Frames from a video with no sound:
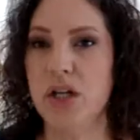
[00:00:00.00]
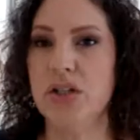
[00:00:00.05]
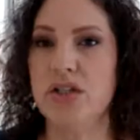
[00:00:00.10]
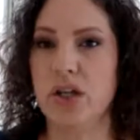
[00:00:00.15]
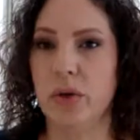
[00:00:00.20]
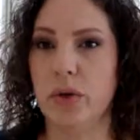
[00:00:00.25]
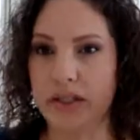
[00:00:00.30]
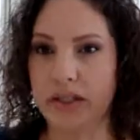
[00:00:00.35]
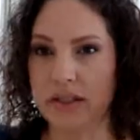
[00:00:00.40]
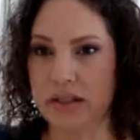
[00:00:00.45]

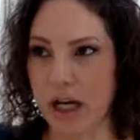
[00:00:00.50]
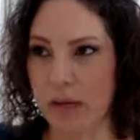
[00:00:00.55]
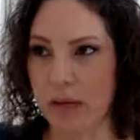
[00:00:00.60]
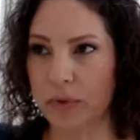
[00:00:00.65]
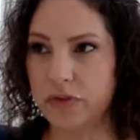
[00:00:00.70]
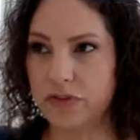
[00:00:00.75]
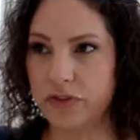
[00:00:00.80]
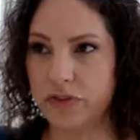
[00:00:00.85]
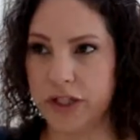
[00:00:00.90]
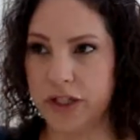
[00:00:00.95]
So it's
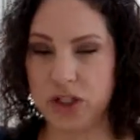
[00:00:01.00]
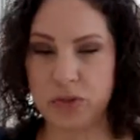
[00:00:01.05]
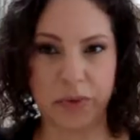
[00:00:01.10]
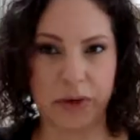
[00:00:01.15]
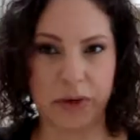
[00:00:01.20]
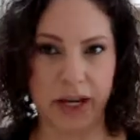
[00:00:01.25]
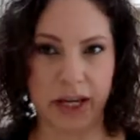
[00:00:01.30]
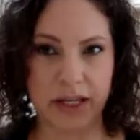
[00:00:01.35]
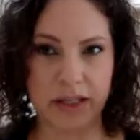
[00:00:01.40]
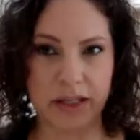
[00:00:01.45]
double French
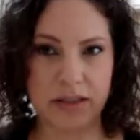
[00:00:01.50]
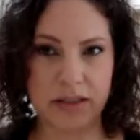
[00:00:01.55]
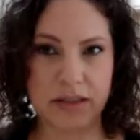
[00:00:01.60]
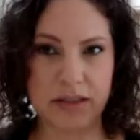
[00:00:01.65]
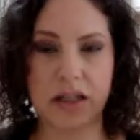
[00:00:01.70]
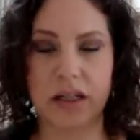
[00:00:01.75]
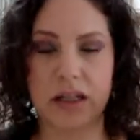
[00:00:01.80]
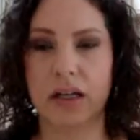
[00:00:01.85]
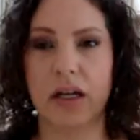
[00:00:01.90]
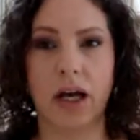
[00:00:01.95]

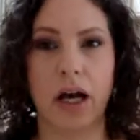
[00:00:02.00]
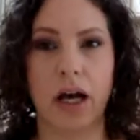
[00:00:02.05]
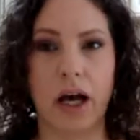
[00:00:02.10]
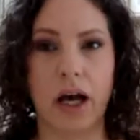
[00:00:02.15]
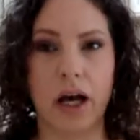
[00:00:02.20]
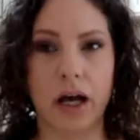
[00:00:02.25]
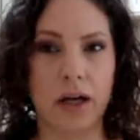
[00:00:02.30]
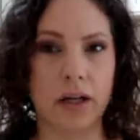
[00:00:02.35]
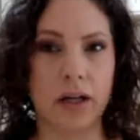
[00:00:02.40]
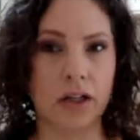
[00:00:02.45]
braids
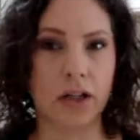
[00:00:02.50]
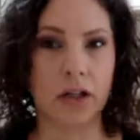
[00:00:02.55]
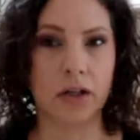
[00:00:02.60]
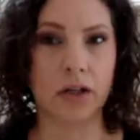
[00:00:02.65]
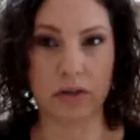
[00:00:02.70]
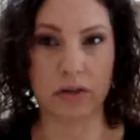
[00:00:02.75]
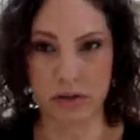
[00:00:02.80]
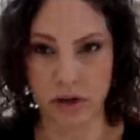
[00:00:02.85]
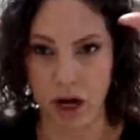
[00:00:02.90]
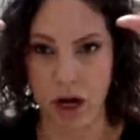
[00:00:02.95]

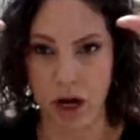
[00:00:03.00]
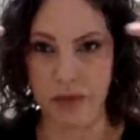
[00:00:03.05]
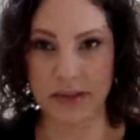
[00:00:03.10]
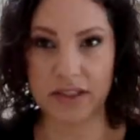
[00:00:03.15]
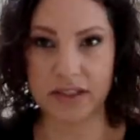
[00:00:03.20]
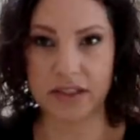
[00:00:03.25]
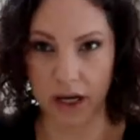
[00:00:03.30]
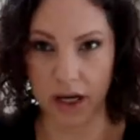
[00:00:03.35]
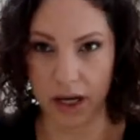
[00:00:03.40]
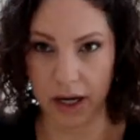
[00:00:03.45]
on
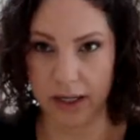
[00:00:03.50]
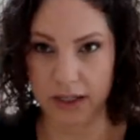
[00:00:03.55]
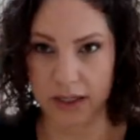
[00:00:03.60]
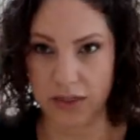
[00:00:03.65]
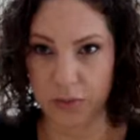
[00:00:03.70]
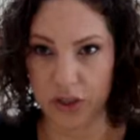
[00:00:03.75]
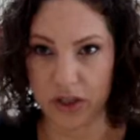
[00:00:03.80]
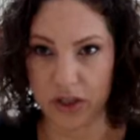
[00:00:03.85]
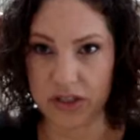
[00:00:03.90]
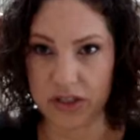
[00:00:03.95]
the
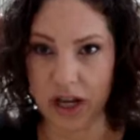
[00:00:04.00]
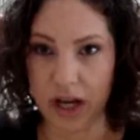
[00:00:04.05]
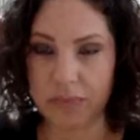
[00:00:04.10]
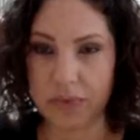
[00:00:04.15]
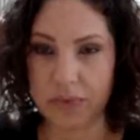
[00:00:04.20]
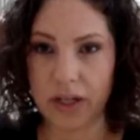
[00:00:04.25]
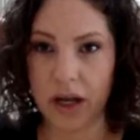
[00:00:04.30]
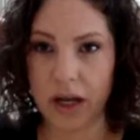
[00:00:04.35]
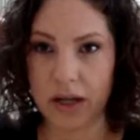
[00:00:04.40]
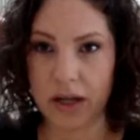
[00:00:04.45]
sides, which
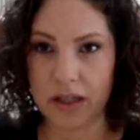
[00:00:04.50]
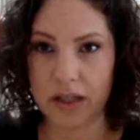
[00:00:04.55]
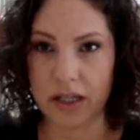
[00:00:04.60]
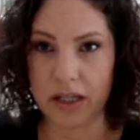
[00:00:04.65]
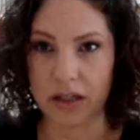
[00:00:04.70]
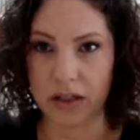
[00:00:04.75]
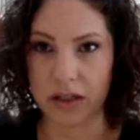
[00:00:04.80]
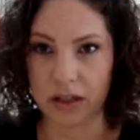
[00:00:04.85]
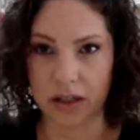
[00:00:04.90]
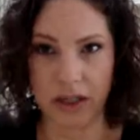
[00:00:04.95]
stop behind
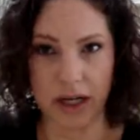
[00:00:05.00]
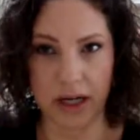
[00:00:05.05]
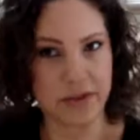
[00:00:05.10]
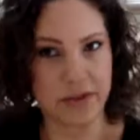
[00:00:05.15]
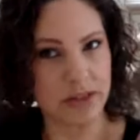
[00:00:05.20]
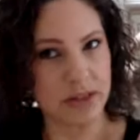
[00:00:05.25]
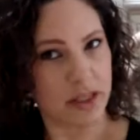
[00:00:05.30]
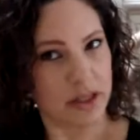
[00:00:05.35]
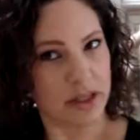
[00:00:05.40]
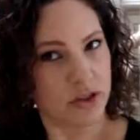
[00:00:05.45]
the ear,
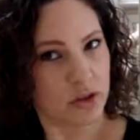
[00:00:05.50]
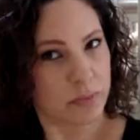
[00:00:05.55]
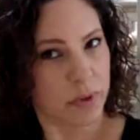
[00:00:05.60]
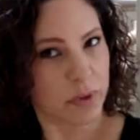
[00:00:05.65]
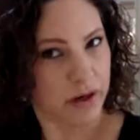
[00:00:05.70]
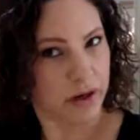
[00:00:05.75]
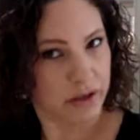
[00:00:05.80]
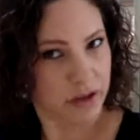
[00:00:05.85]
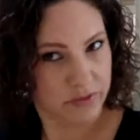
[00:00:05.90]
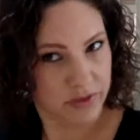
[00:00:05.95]
and the center
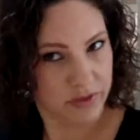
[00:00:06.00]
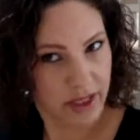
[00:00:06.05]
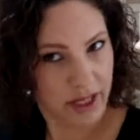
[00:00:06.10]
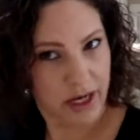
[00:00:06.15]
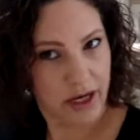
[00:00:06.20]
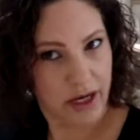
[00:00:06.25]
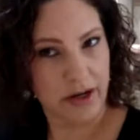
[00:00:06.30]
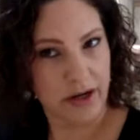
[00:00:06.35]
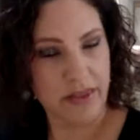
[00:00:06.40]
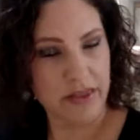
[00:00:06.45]
part of the
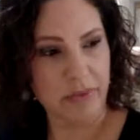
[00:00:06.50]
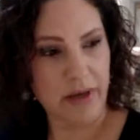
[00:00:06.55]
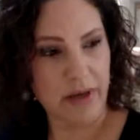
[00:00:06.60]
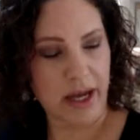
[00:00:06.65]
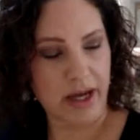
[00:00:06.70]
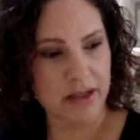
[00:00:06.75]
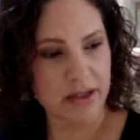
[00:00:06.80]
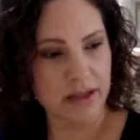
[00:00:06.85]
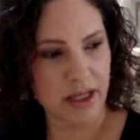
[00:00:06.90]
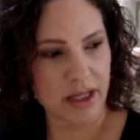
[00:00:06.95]
hair in the
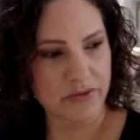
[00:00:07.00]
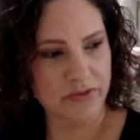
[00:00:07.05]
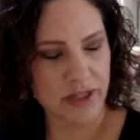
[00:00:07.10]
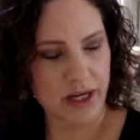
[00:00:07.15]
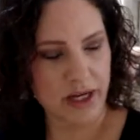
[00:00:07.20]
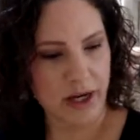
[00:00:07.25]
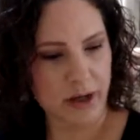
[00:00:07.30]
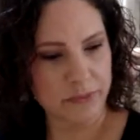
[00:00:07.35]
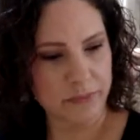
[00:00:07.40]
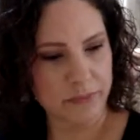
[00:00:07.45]
back is left
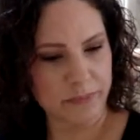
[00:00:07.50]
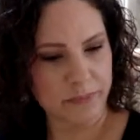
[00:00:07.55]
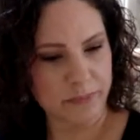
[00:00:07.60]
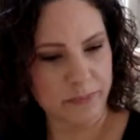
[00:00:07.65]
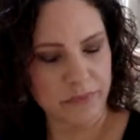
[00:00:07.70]
out.